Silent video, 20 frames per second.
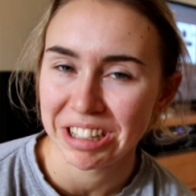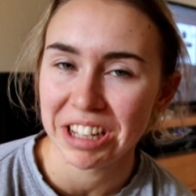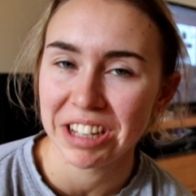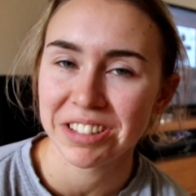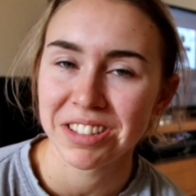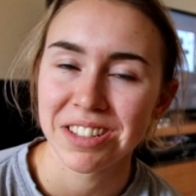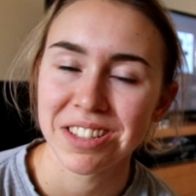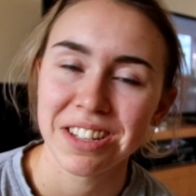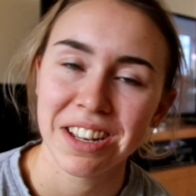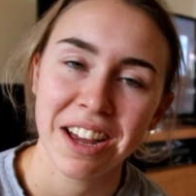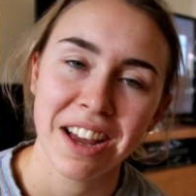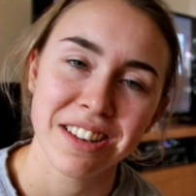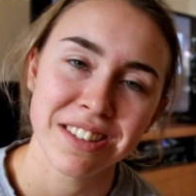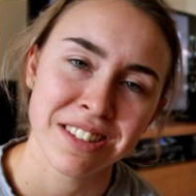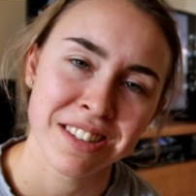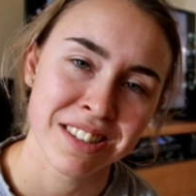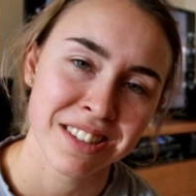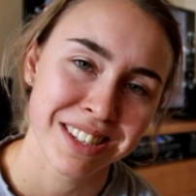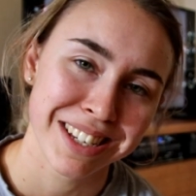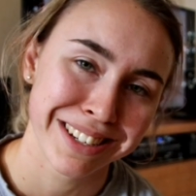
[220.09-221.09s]

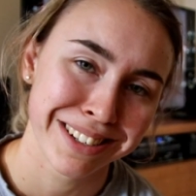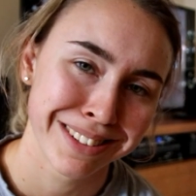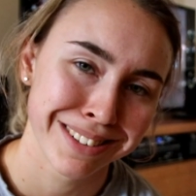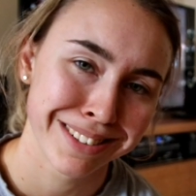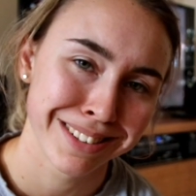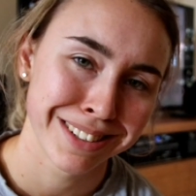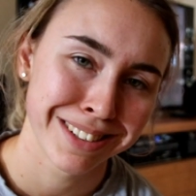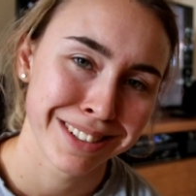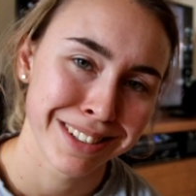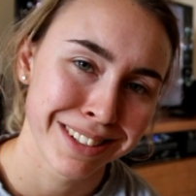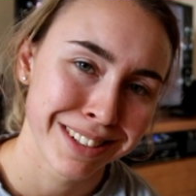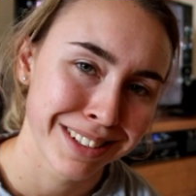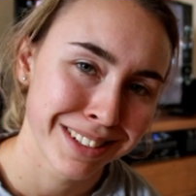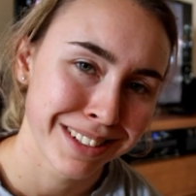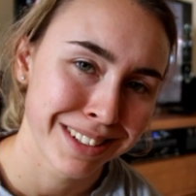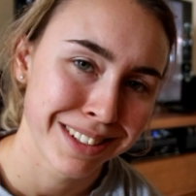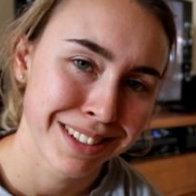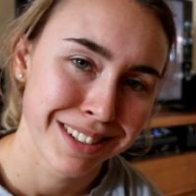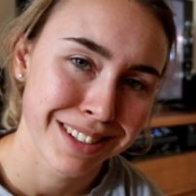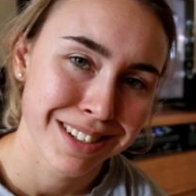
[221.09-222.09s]
exercises
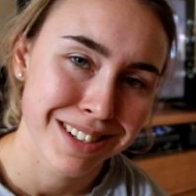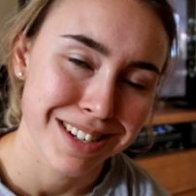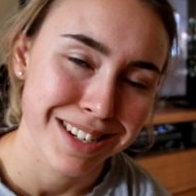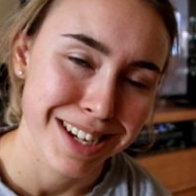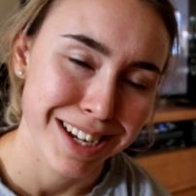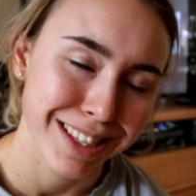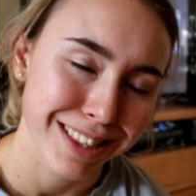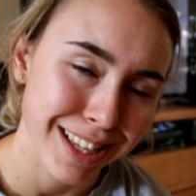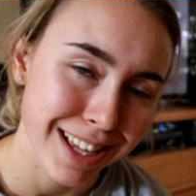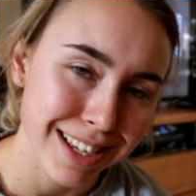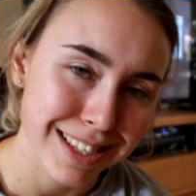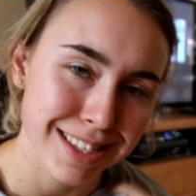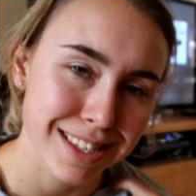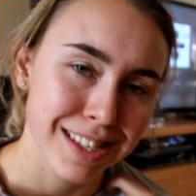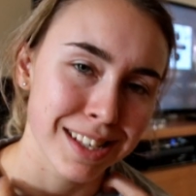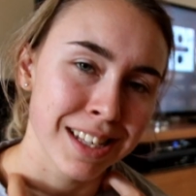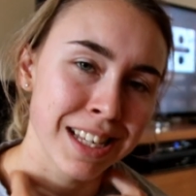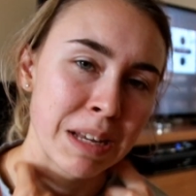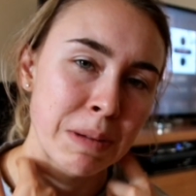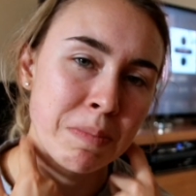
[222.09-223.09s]
to get that
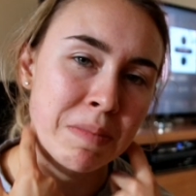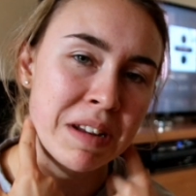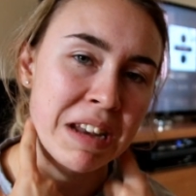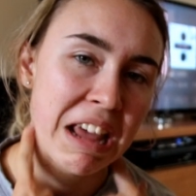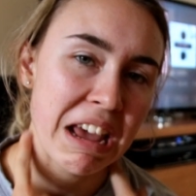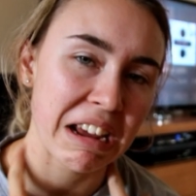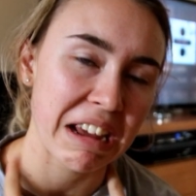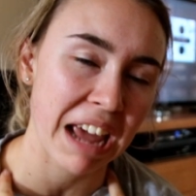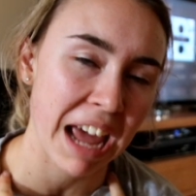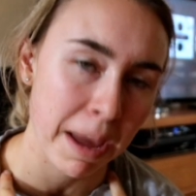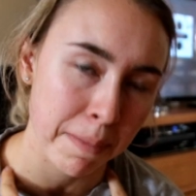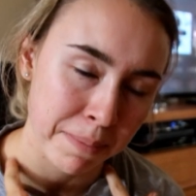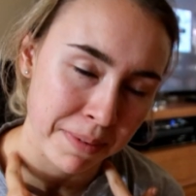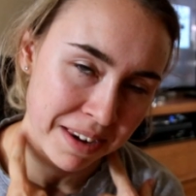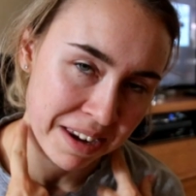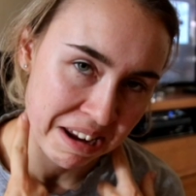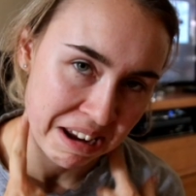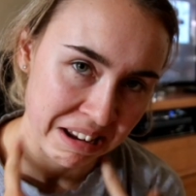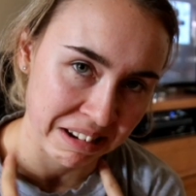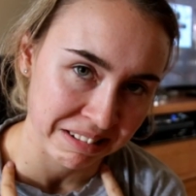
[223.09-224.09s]
slim neck
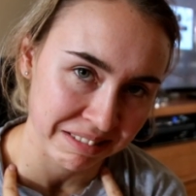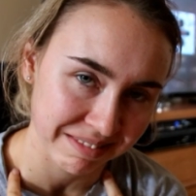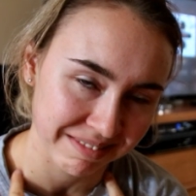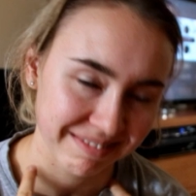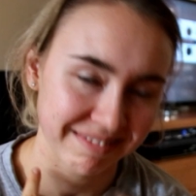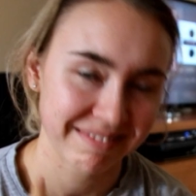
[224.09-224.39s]
happening.